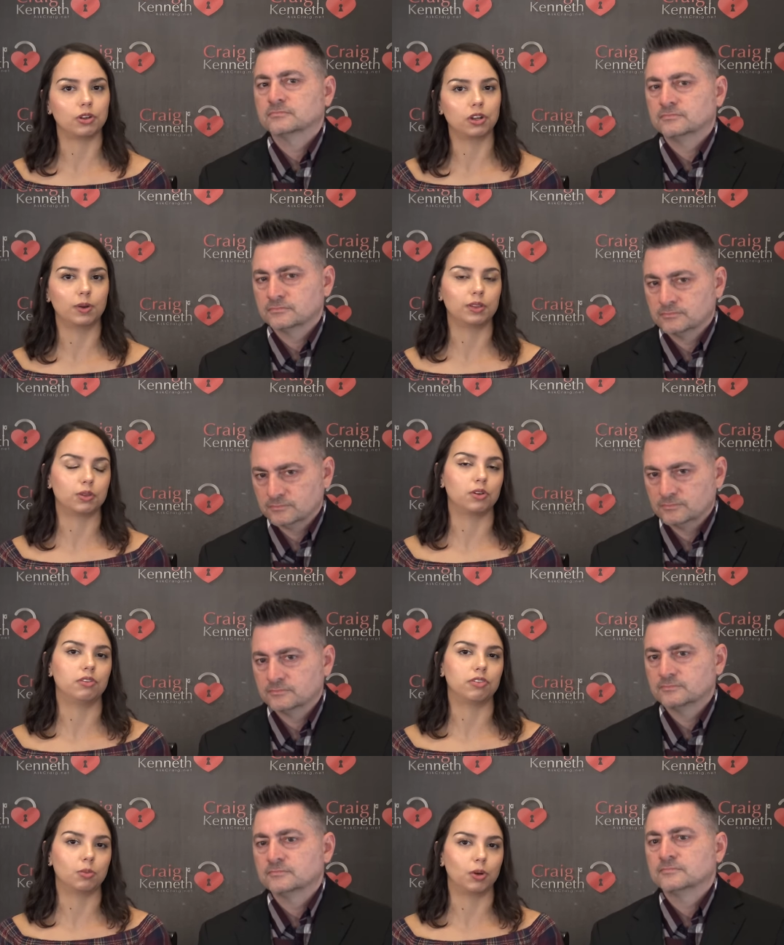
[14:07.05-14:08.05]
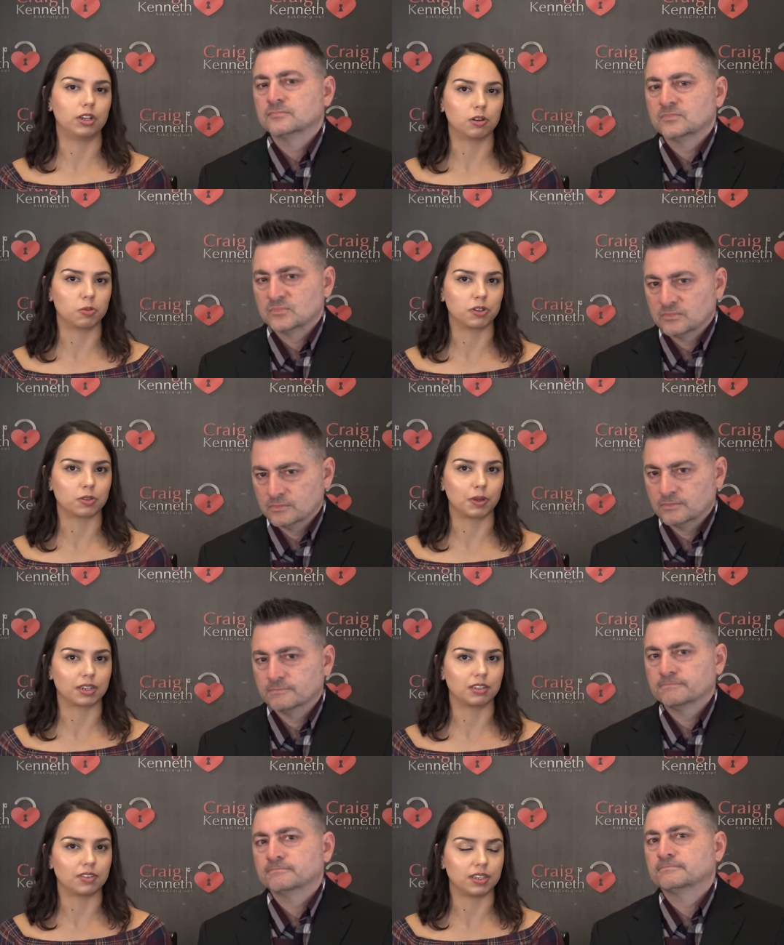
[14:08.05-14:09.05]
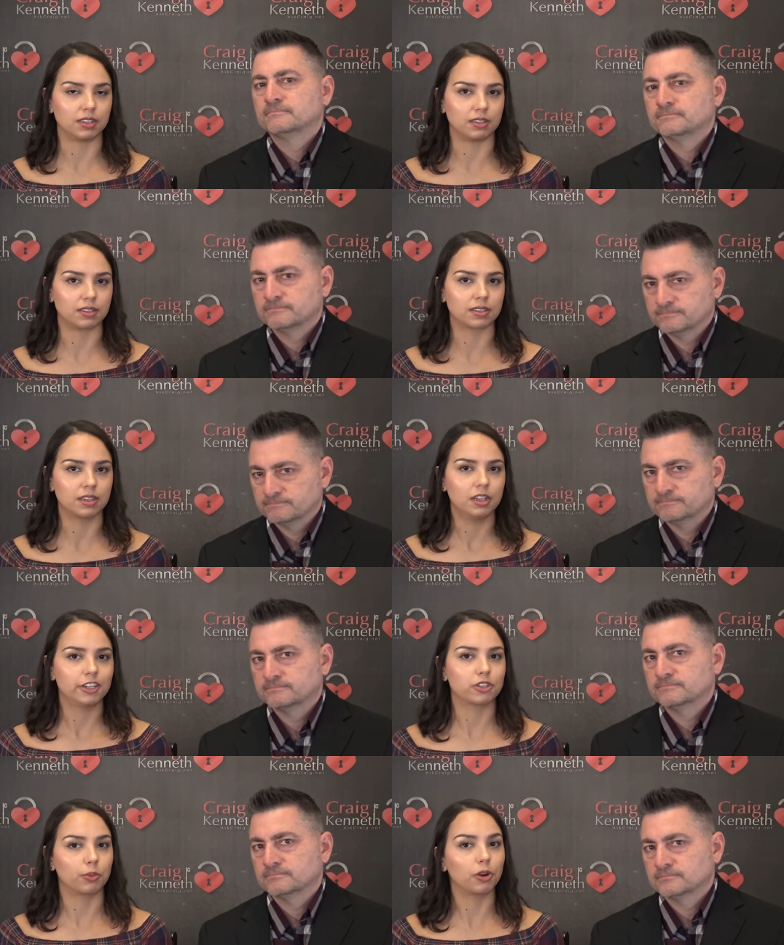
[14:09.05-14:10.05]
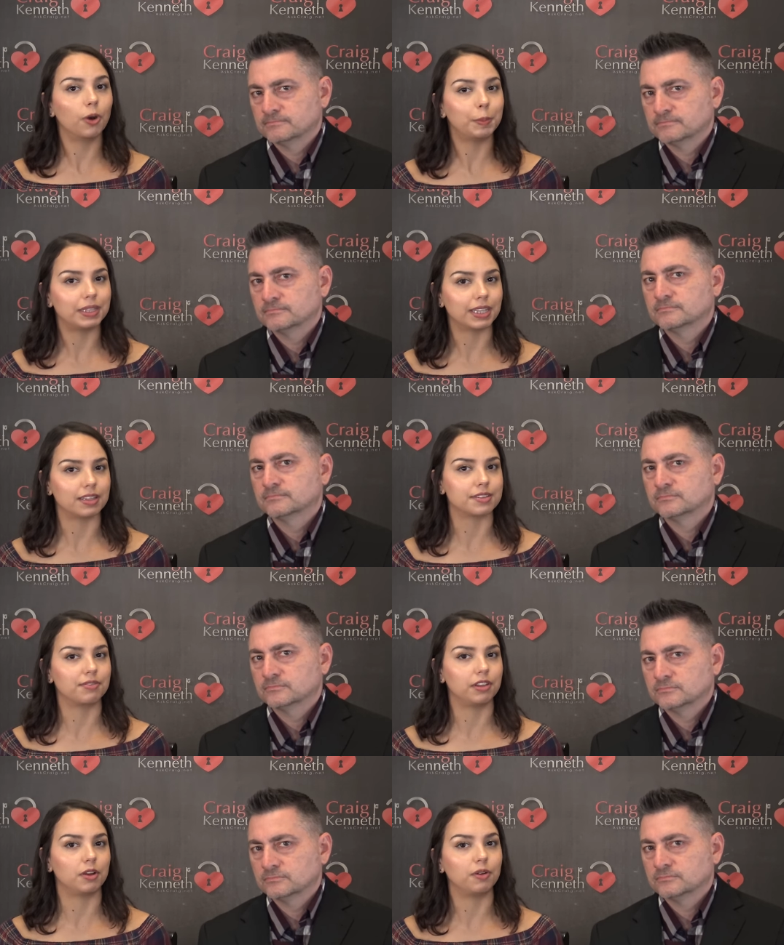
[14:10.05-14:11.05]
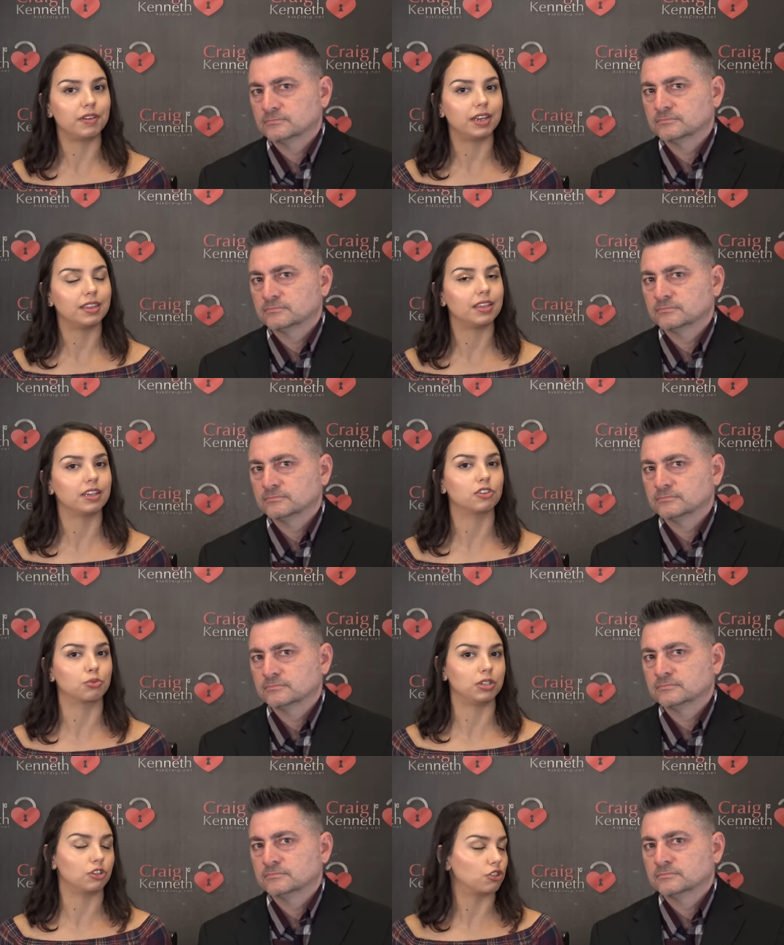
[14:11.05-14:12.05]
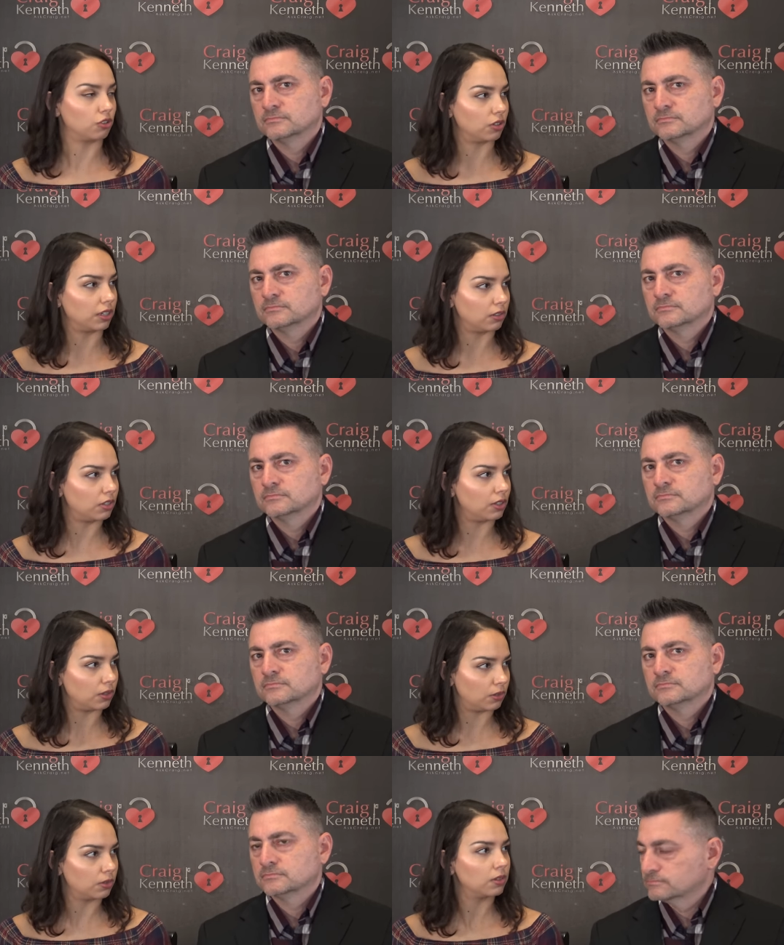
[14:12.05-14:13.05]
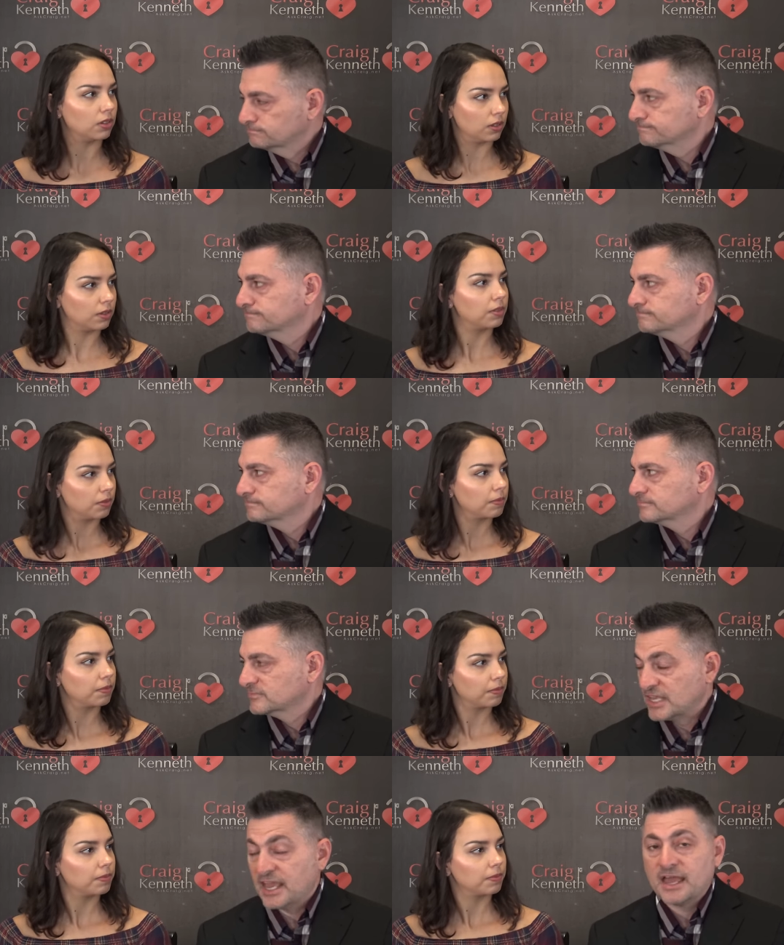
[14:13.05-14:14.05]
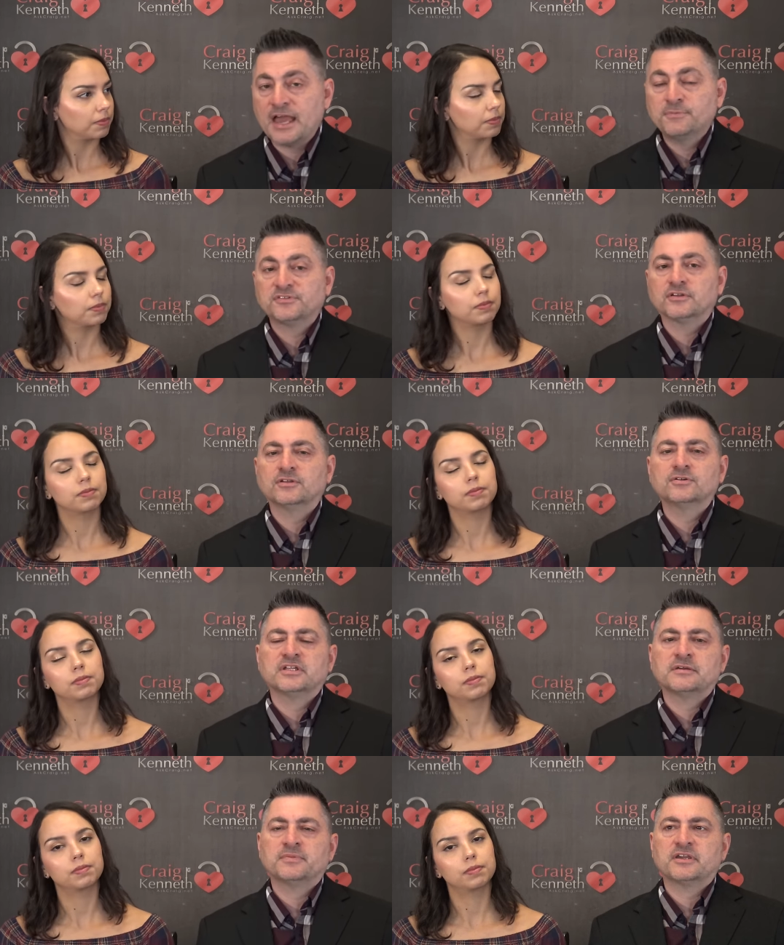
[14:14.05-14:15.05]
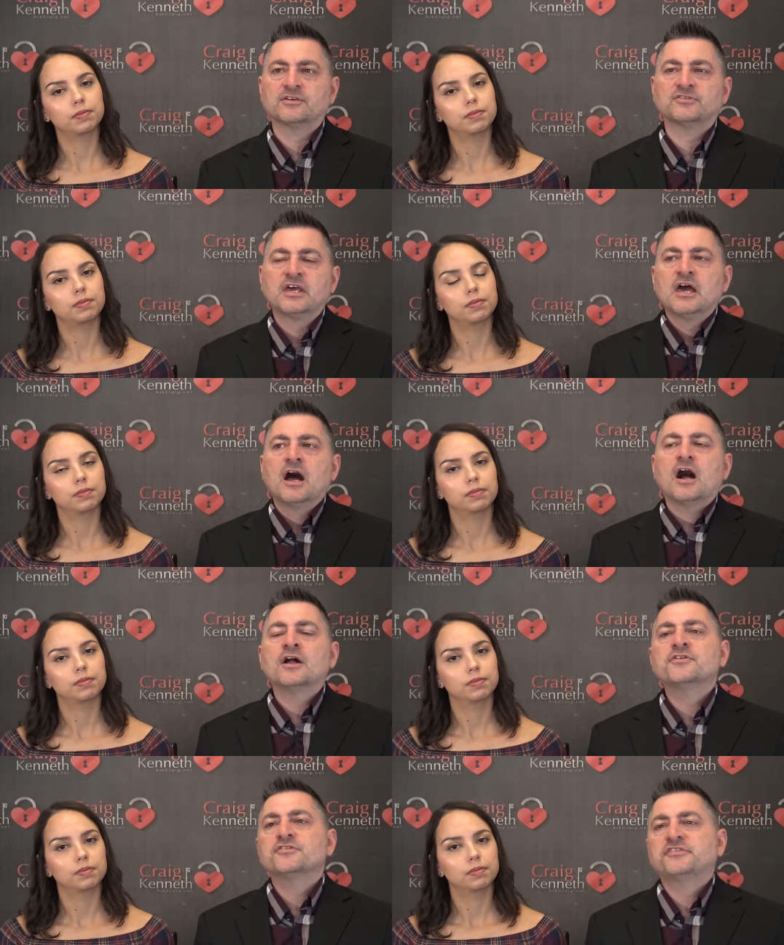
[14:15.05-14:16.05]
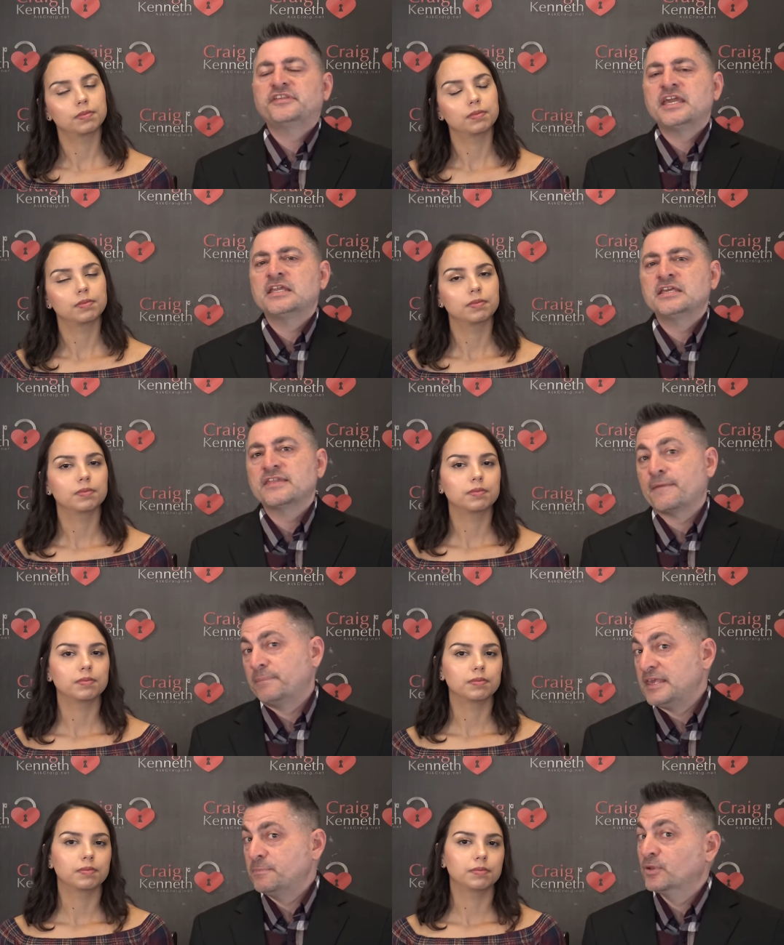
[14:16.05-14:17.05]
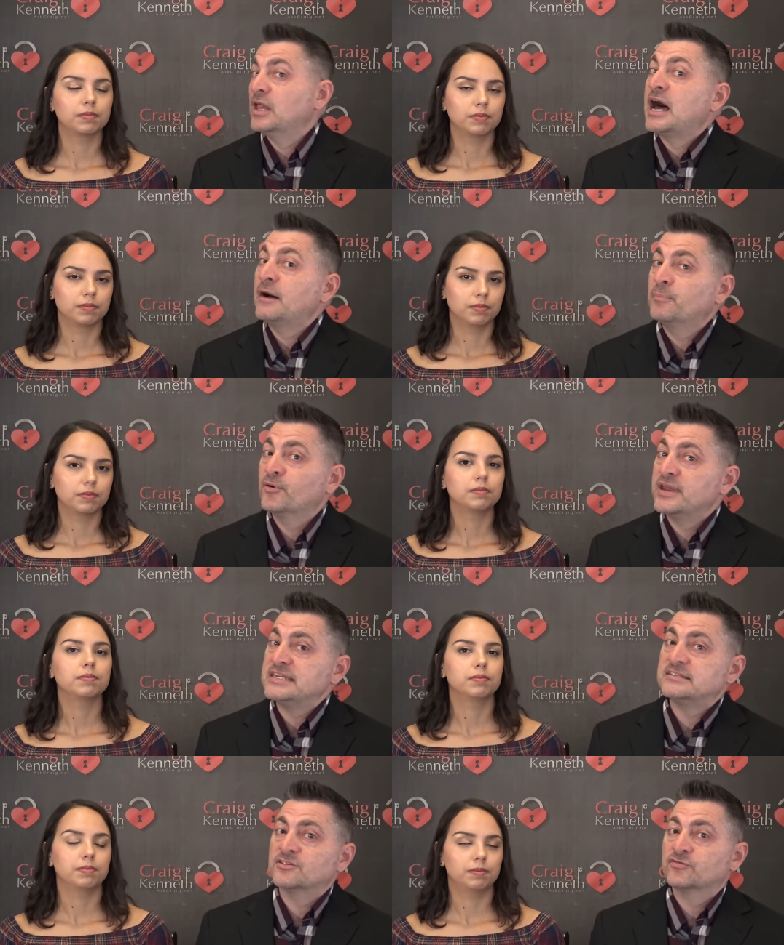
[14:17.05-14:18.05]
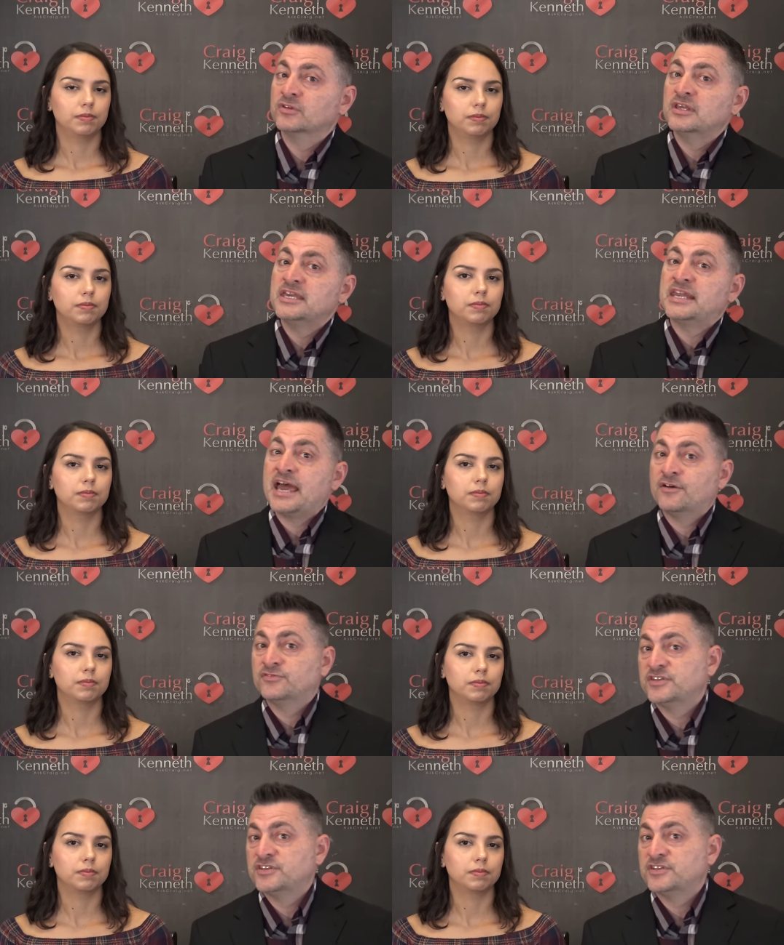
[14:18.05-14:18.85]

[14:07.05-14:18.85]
Speaker 1: you're going through and from what your perspective is. So we're hoping that this video, if anything, is reassuring to you.
Speaker 2: Mm-hmm. Yeah, absolutely. Because understanding that people operate differently and have